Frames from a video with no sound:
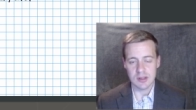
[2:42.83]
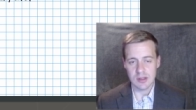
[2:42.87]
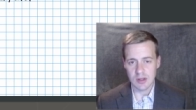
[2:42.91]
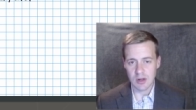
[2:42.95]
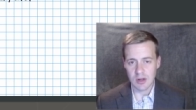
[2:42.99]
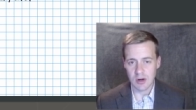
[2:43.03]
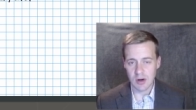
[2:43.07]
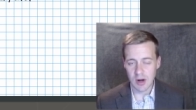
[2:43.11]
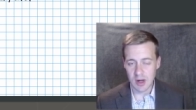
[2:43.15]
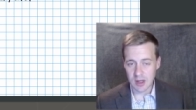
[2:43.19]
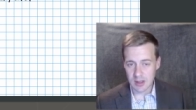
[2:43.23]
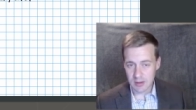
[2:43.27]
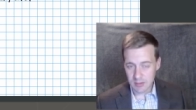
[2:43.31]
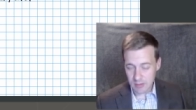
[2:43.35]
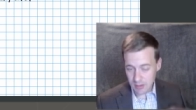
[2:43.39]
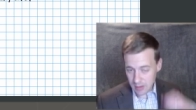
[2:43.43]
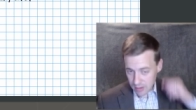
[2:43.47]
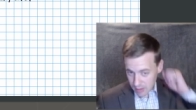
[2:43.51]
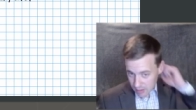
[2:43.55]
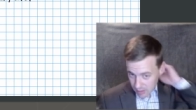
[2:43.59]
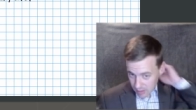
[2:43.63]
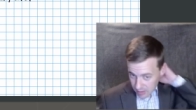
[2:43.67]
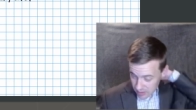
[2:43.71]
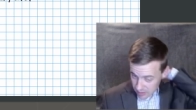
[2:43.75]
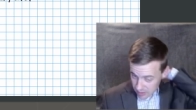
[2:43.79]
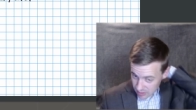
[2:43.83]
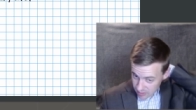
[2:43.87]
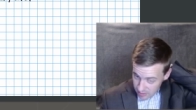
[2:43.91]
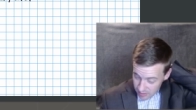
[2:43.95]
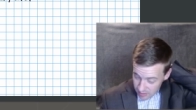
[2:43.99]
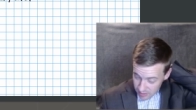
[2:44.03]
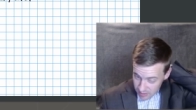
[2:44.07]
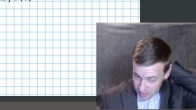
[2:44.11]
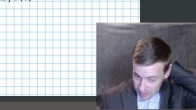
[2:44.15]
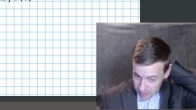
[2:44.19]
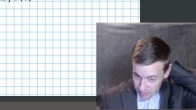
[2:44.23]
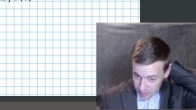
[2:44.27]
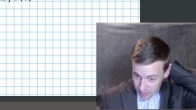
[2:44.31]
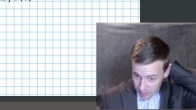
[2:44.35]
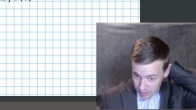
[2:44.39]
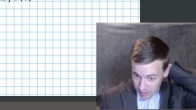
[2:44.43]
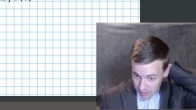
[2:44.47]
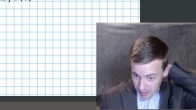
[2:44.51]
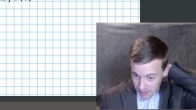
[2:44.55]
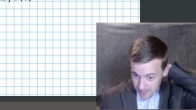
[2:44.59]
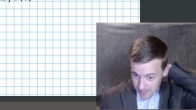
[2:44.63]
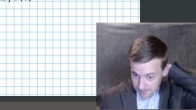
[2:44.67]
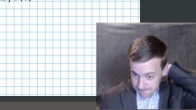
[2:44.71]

All right, this sort of thing.